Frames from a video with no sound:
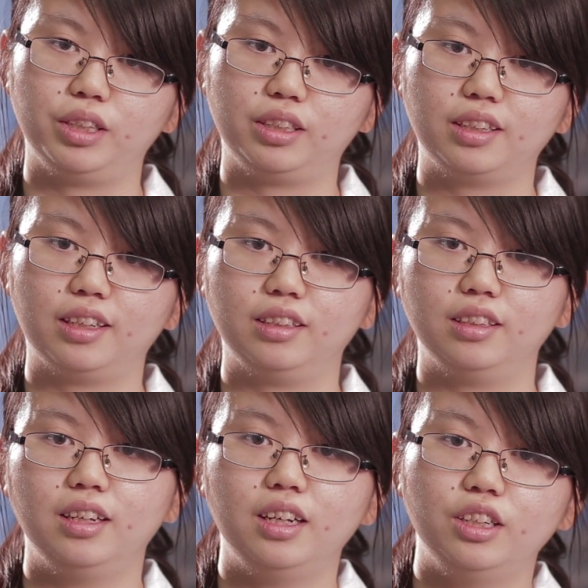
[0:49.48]
we
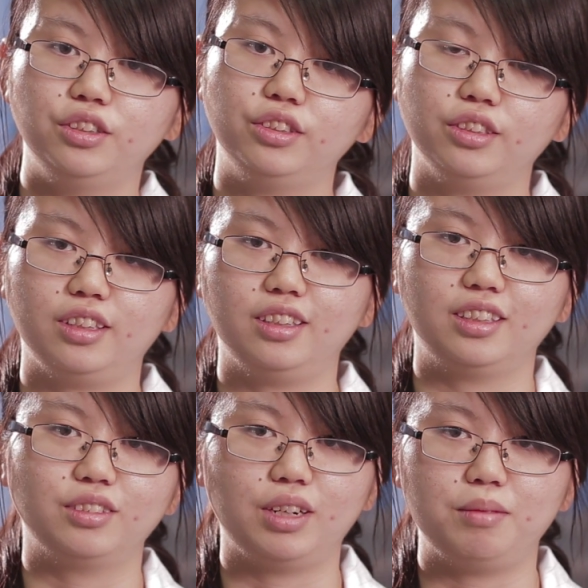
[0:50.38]
can shoot an
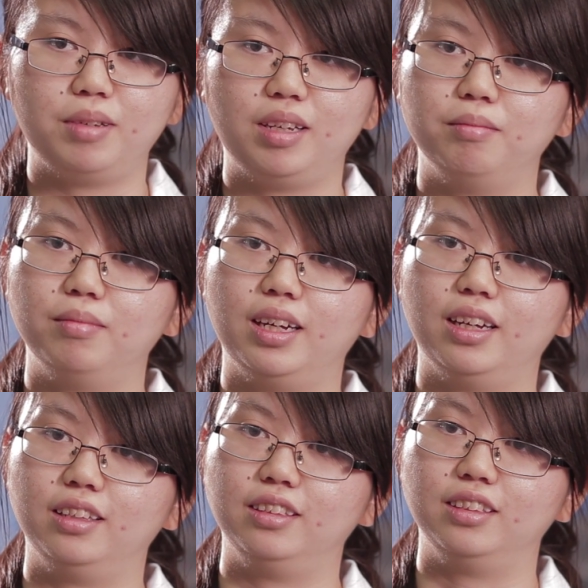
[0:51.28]
X-ray beam
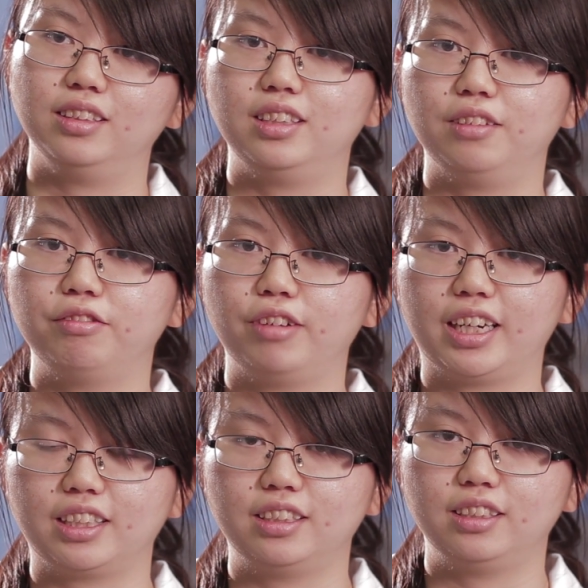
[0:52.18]
and
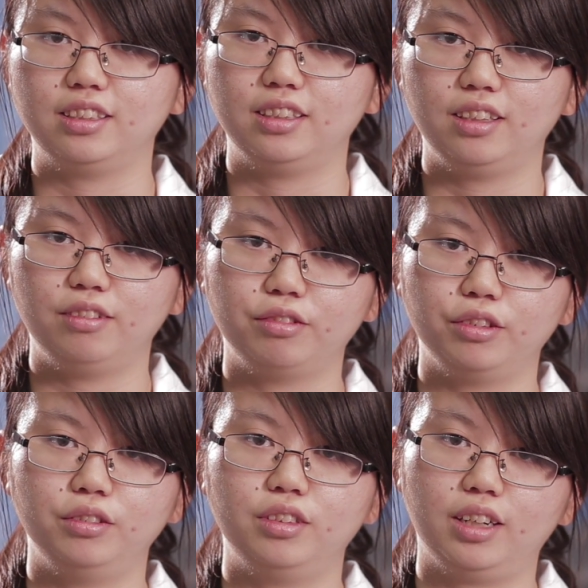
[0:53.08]
diffract.
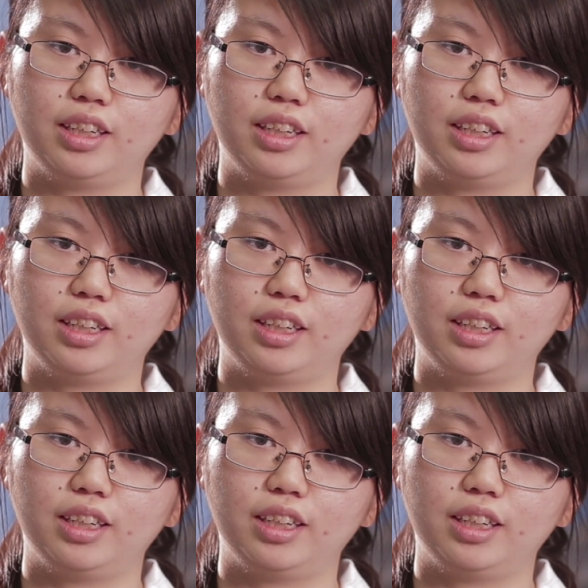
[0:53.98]
Through the